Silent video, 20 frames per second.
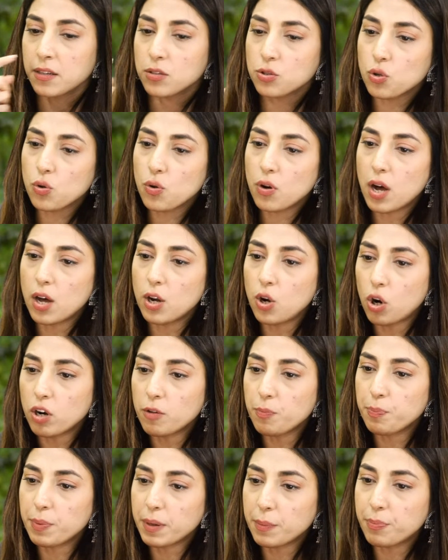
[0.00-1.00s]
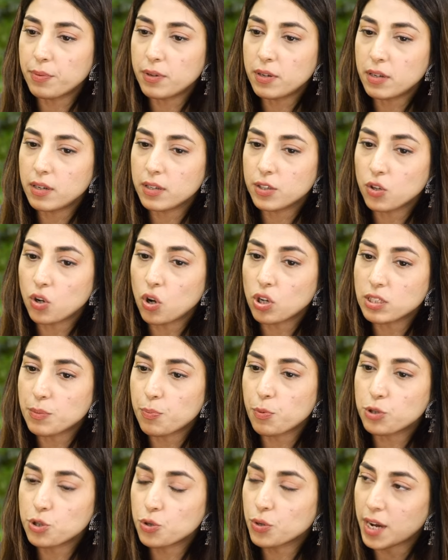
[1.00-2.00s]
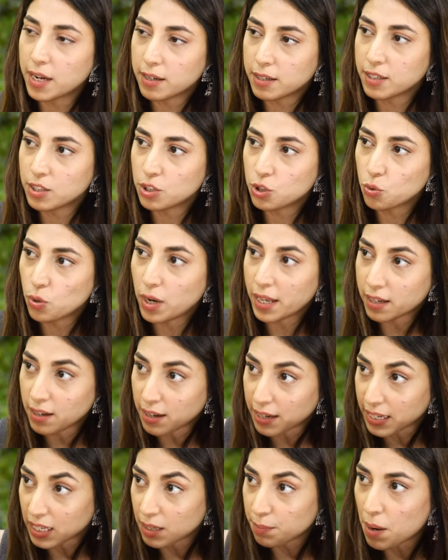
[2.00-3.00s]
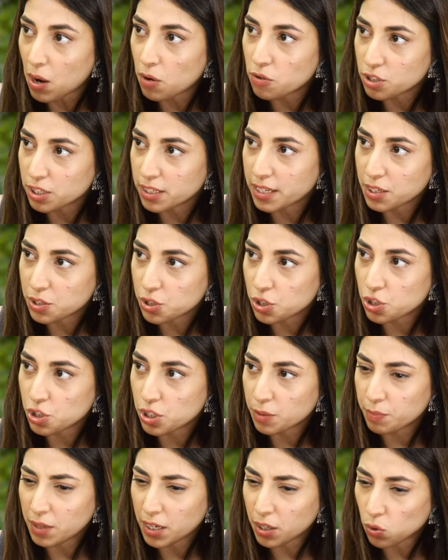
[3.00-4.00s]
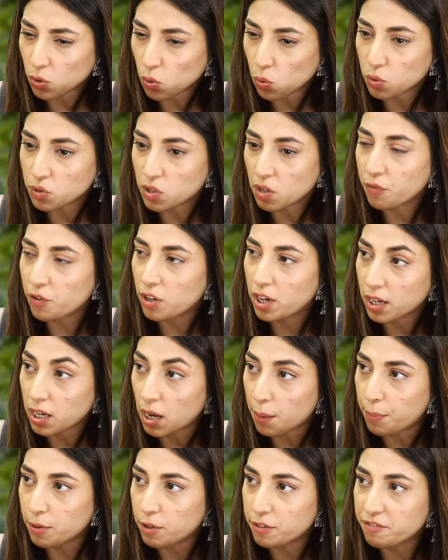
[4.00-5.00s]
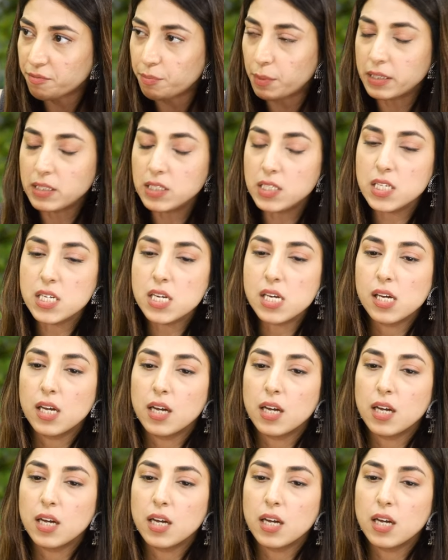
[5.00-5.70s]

So a lot of people, you're not supposed to get into like a rebound relationship that goes on for a couple of months,